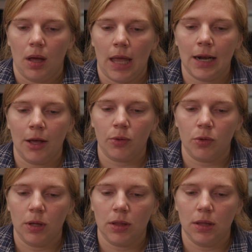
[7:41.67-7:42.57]
I
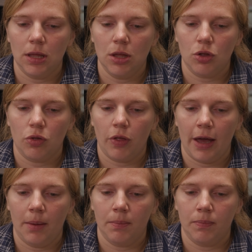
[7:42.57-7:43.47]
also get to teach
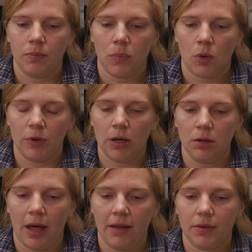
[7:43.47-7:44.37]
them real
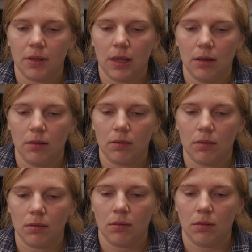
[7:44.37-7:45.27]
life
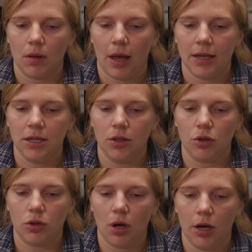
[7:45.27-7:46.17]
skills. I
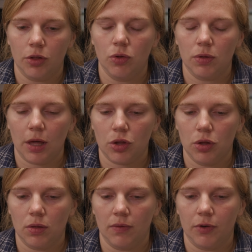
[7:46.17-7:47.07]
teach 2
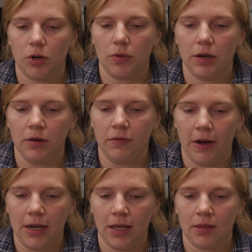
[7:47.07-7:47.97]
sections of a career and
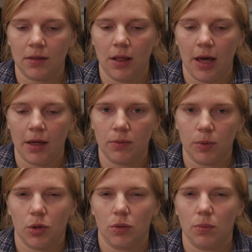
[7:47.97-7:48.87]
finance class,
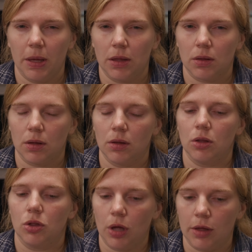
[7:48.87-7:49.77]
which is
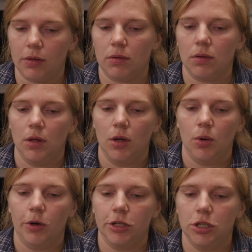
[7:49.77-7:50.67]
basically just
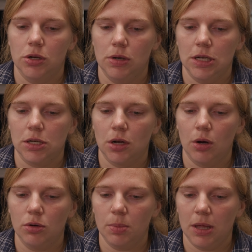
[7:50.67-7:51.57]
what do you need to
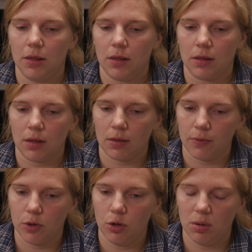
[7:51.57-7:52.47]
know to be a
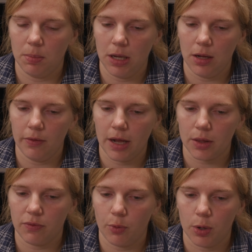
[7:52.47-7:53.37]
successful human being in the
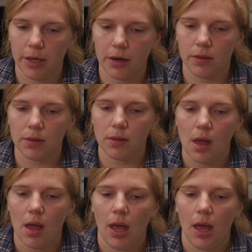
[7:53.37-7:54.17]
next 4 years.